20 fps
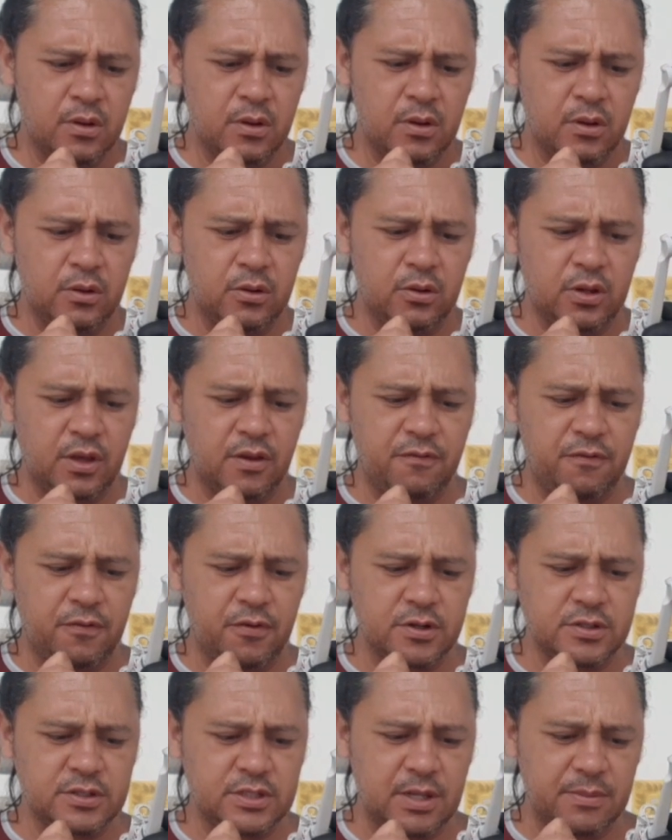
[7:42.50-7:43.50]
looking
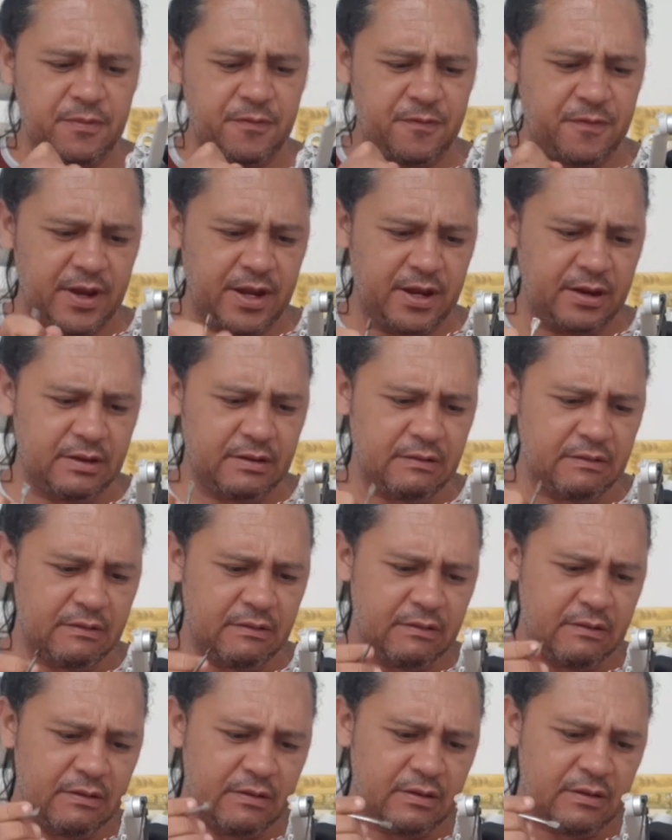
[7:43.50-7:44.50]
for something
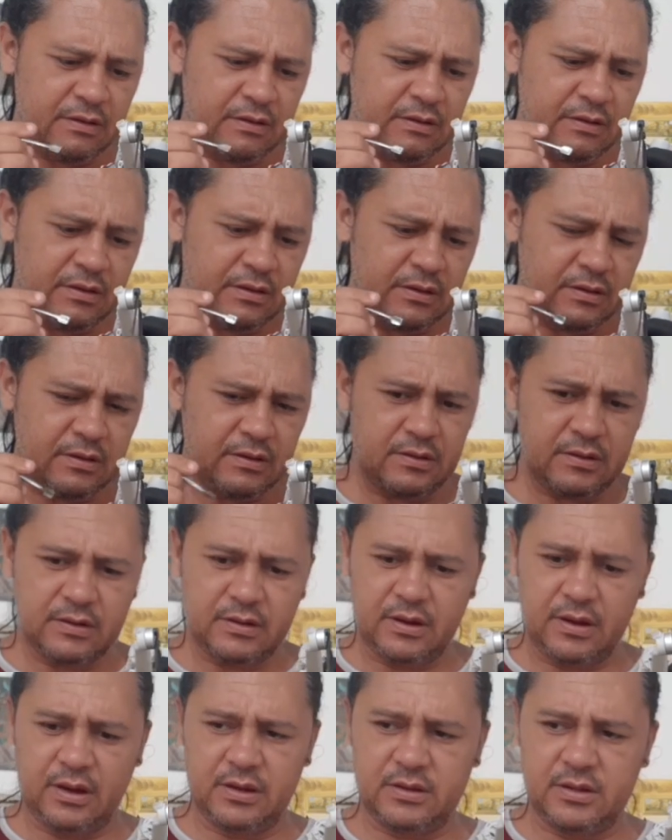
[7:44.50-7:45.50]

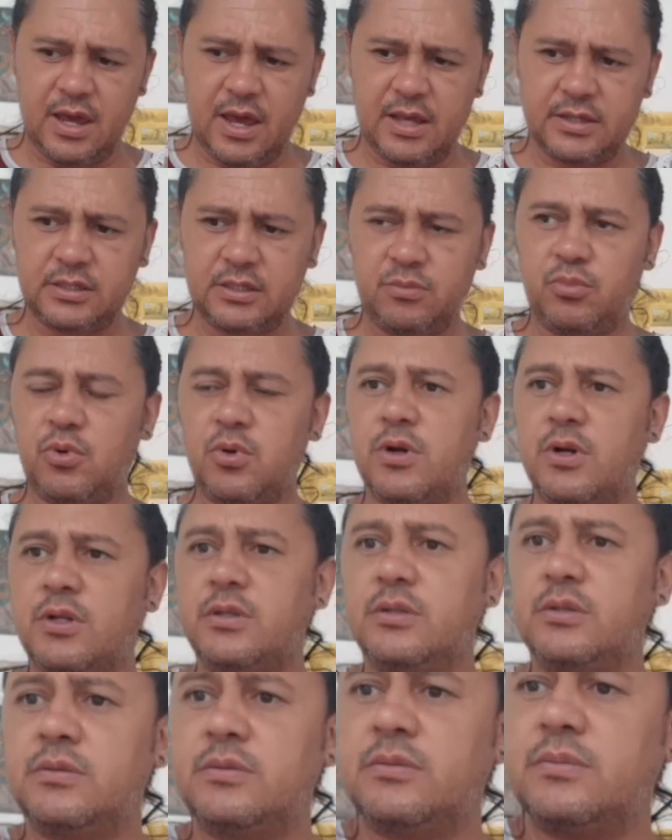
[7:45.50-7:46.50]
in the ESC
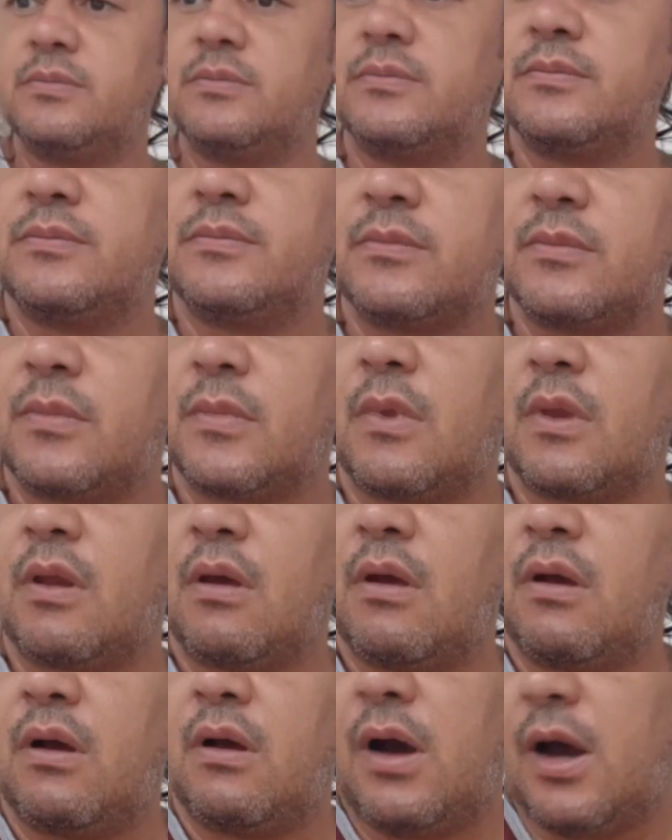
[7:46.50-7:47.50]
board,
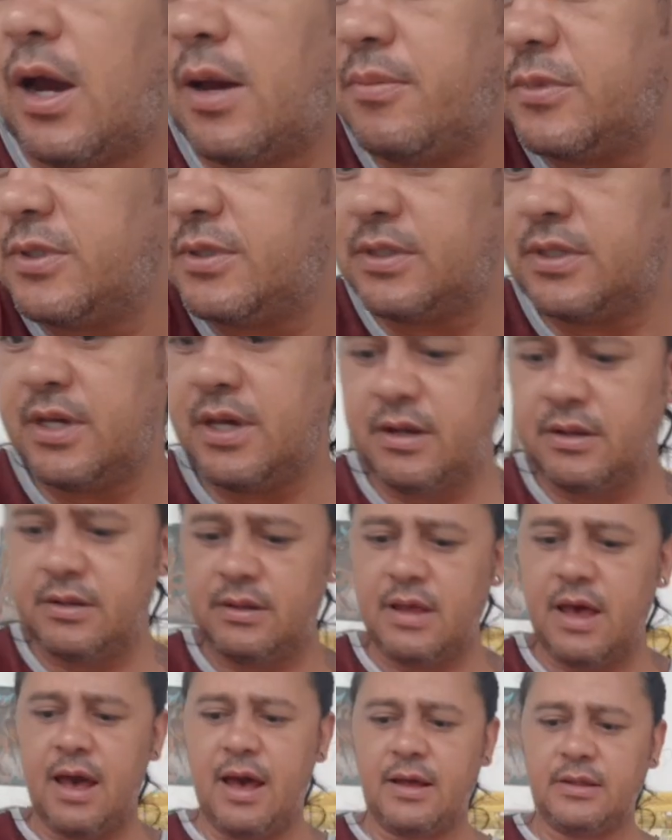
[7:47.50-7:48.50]
I'm seeing
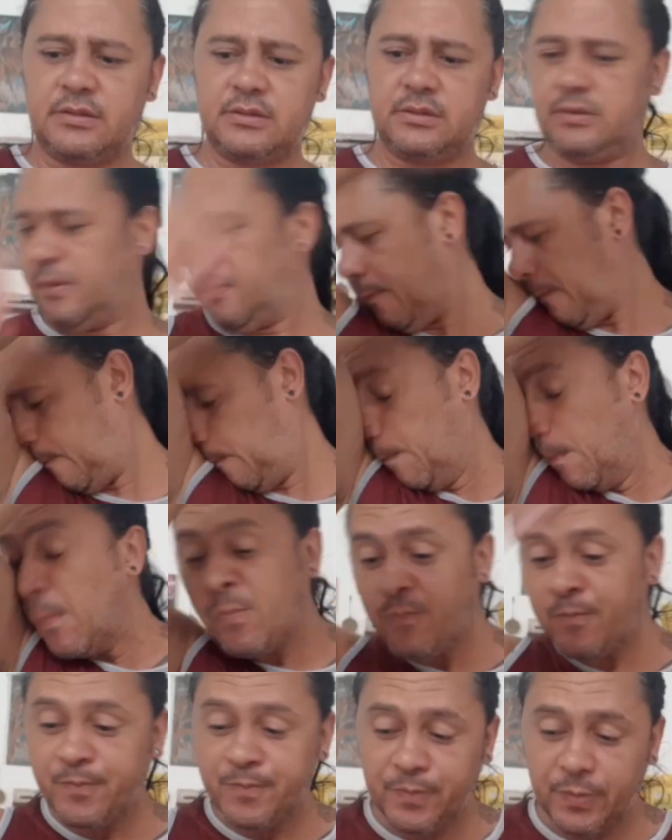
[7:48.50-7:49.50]
that
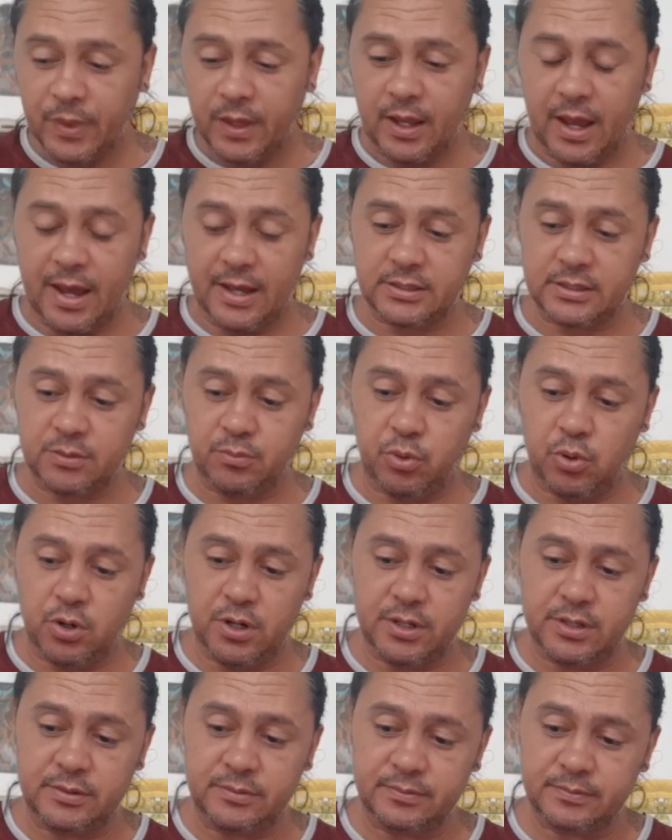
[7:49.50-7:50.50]
ESC
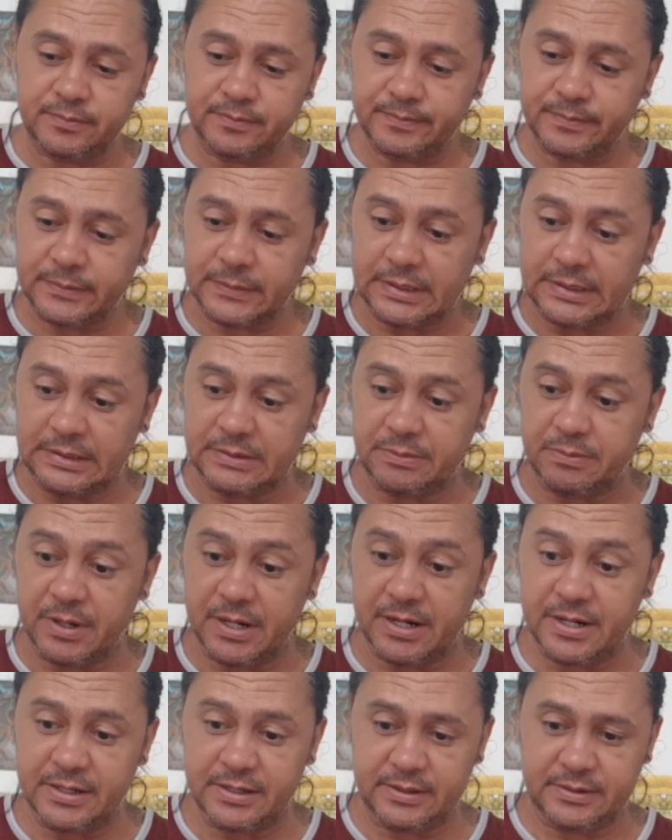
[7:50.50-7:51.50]
board is
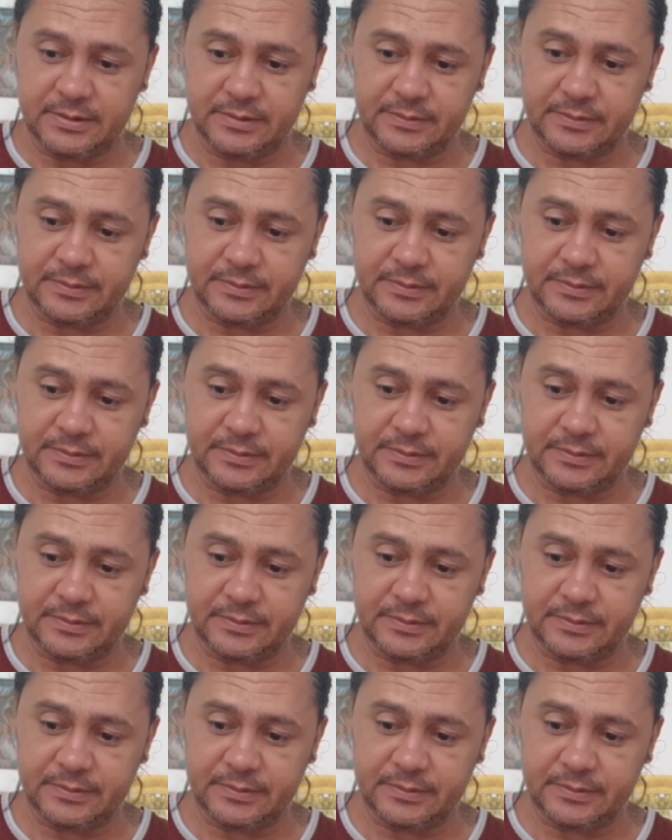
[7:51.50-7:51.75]
burning.